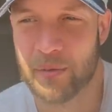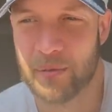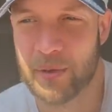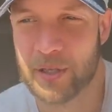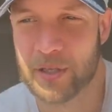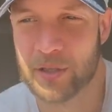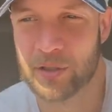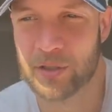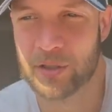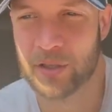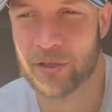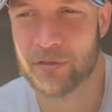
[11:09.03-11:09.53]
we
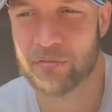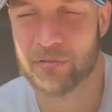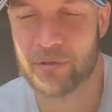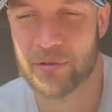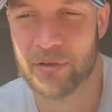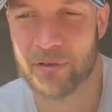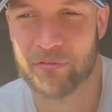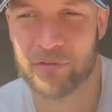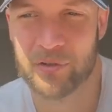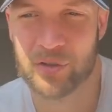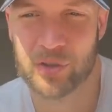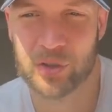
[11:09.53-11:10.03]
can go through
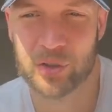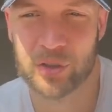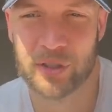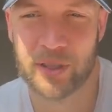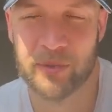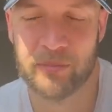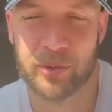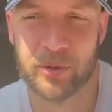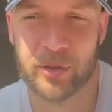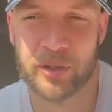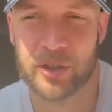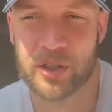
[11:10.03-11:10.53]
different
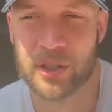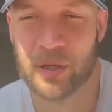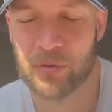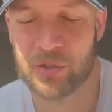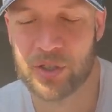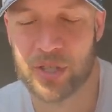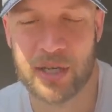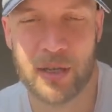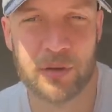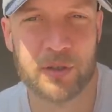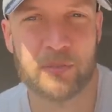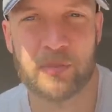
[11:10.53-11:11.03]
talking points, you know,
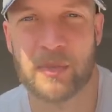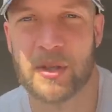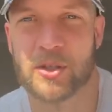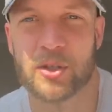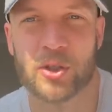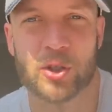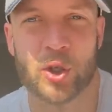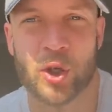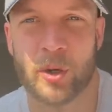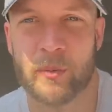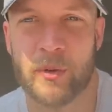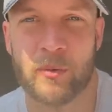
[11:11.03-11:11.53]
Geno Smith
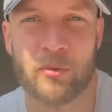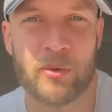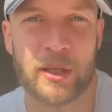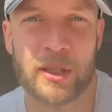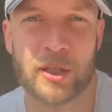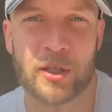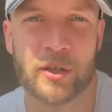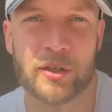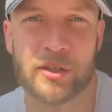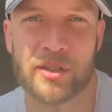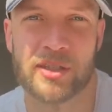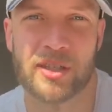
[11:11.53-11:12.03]
has got to be really
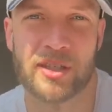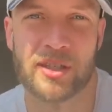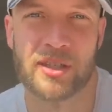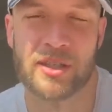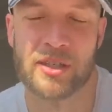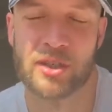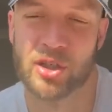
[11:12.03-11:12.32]
consistent.